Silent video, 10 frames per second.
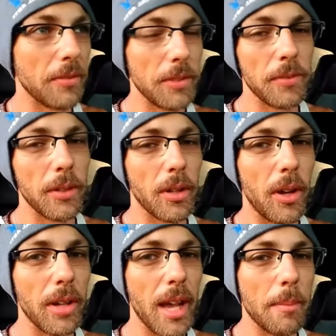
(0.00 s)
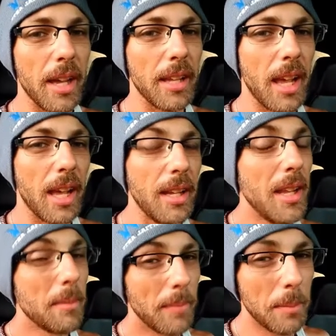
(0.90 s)
if you feel called out by that,
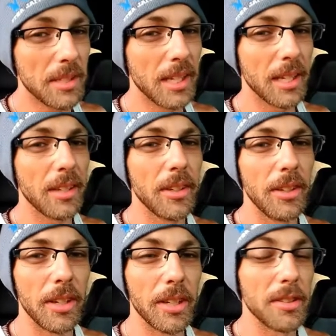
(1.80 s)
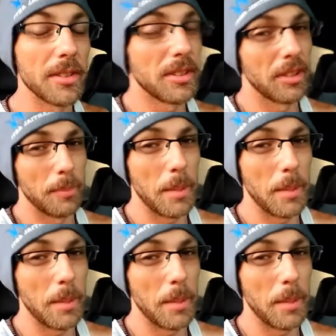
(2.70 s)
maybe take a good look at yourself.